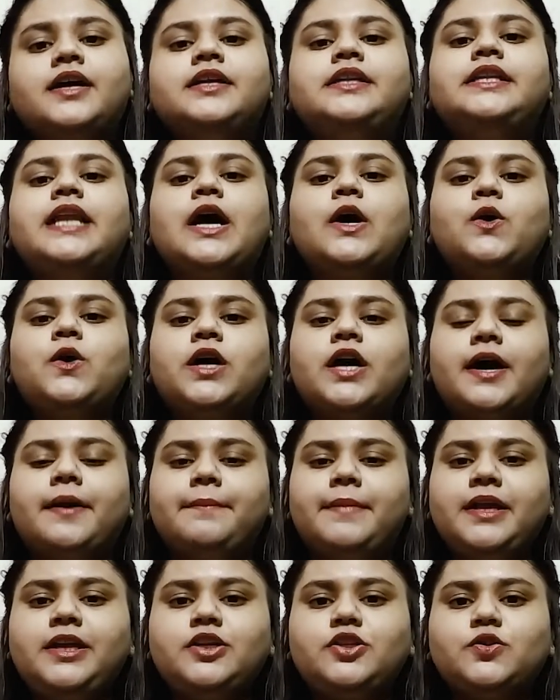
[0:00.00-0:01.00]
Now
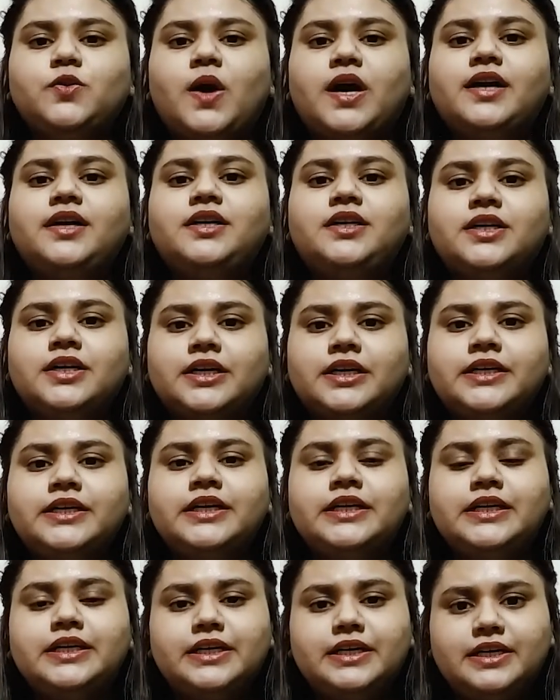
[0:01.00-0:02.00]
coming to our third
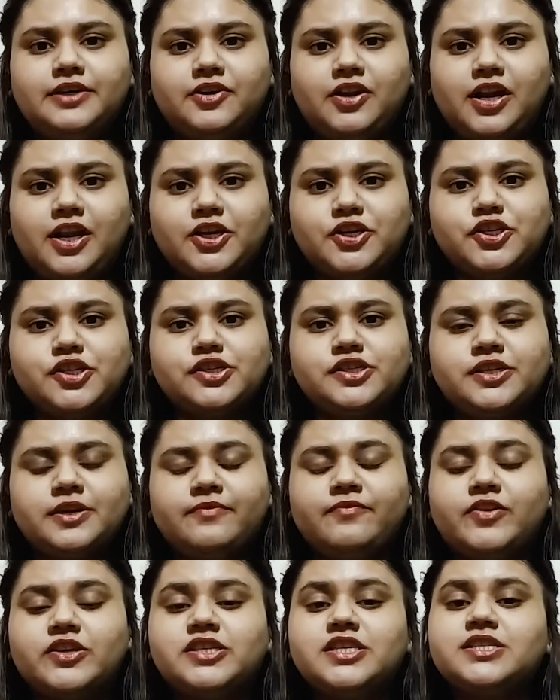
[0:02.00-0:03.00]
relationship
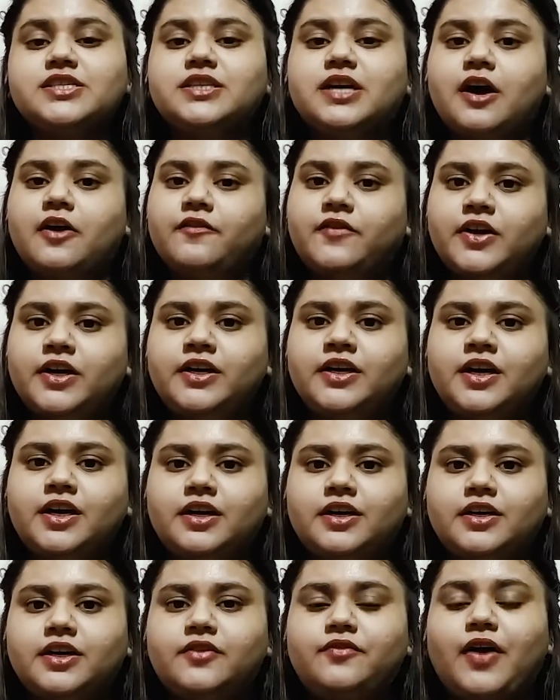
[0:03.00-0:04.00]
which is governed
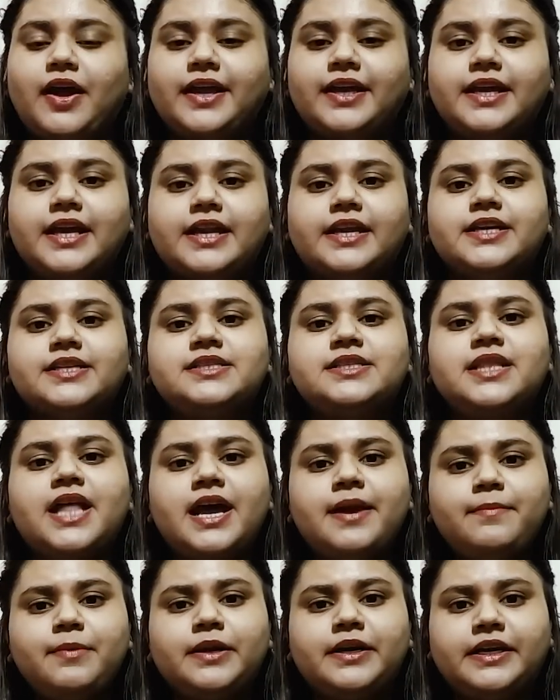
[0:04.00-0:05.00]
under vicarious
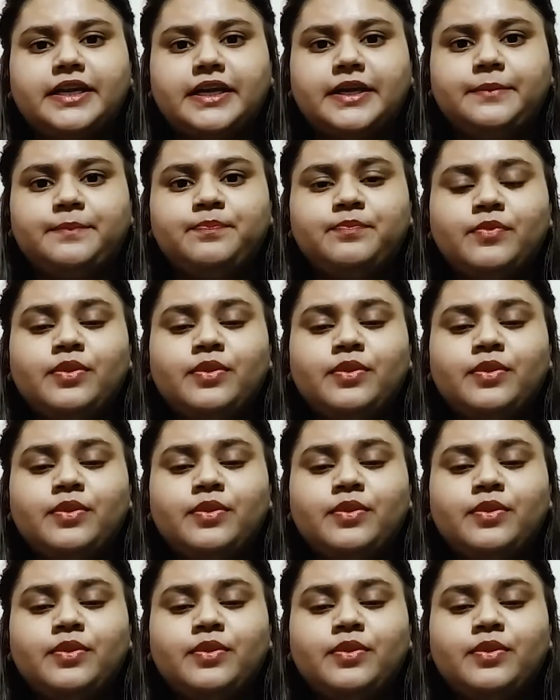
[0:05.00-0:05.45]
liability,